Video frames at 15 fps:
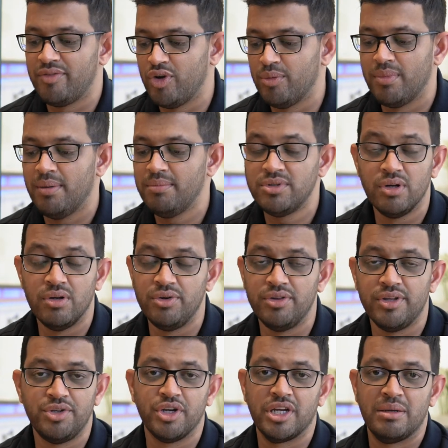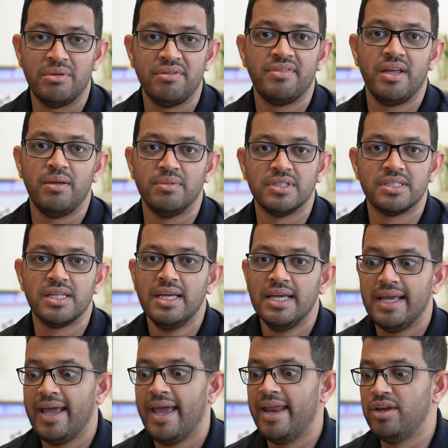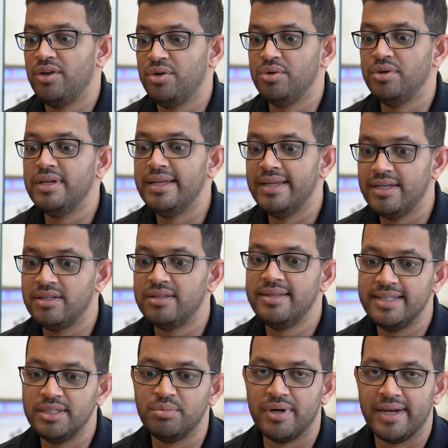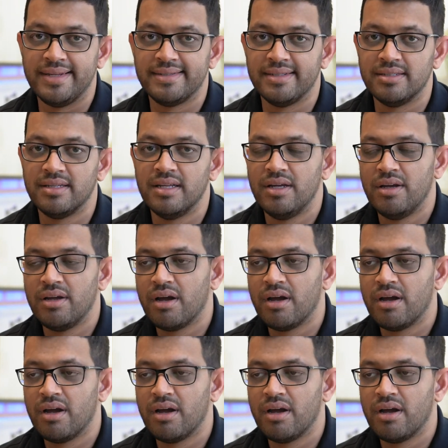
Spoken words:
if your mom told you that you're going to be famous and you need these braces,